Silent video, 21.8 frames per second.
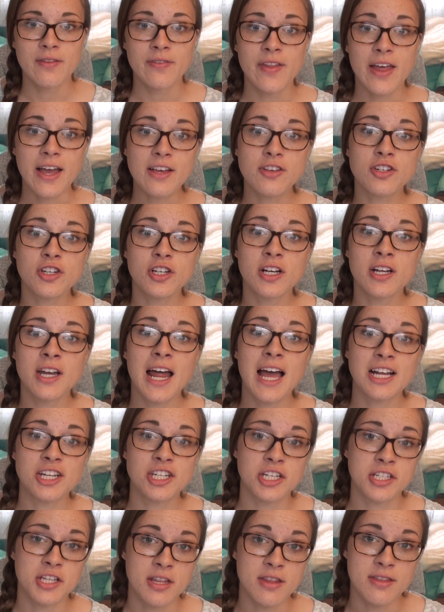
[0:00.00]
Next girl I'd
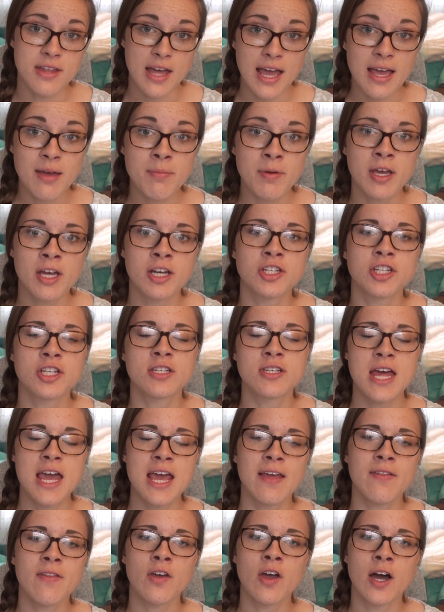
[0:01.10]
actually have to thank because she's
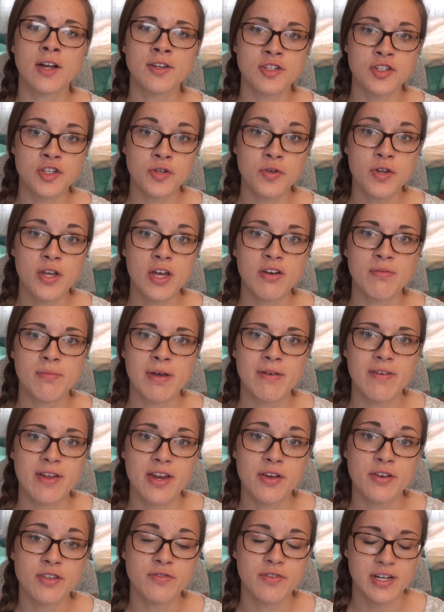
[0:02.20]
taken the continuity of my
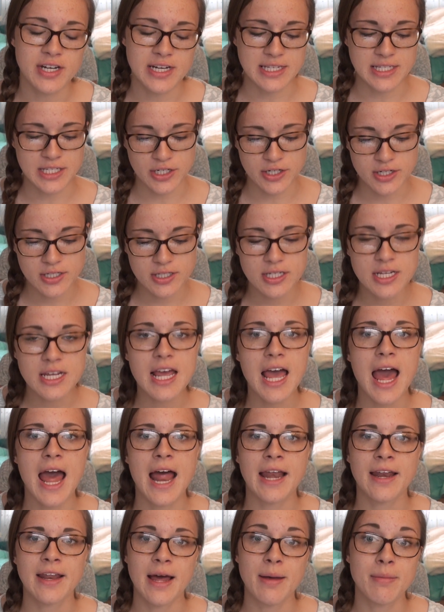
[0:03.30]
videos very seriously
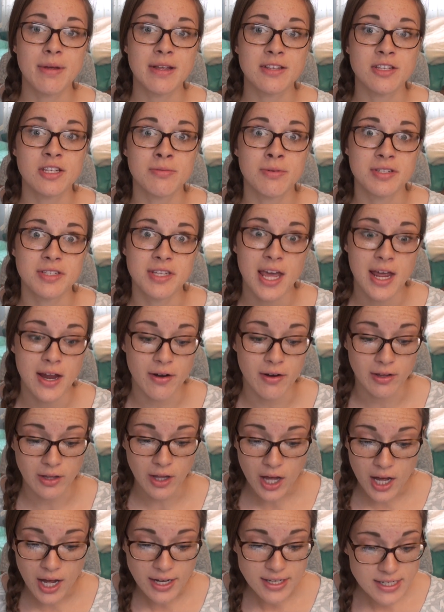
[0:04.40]
and that means she must care a
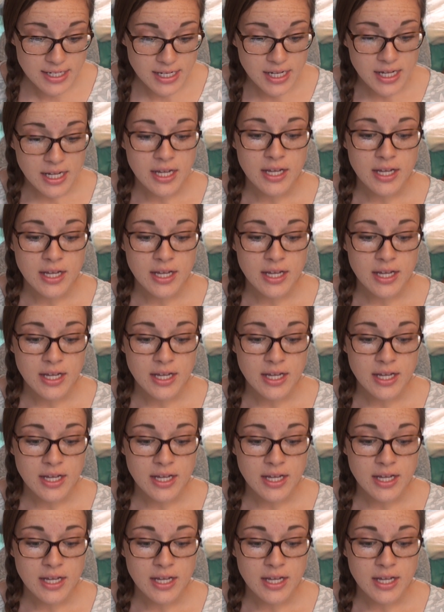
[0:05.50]
lot.